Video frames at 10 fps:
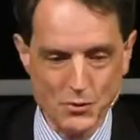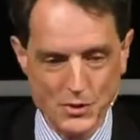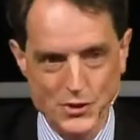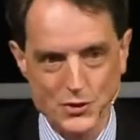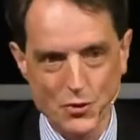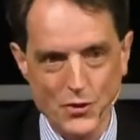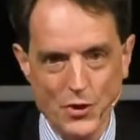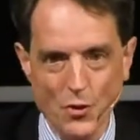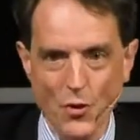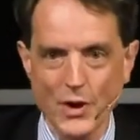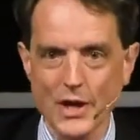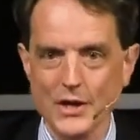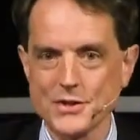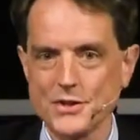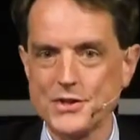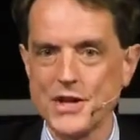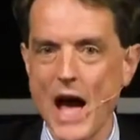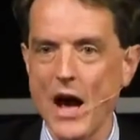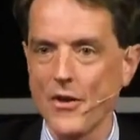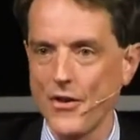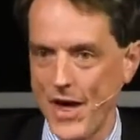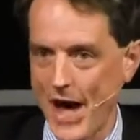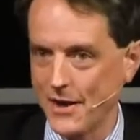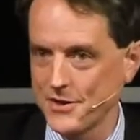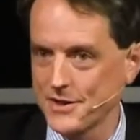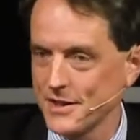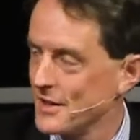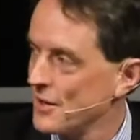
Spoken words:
We saw the audience doubt that.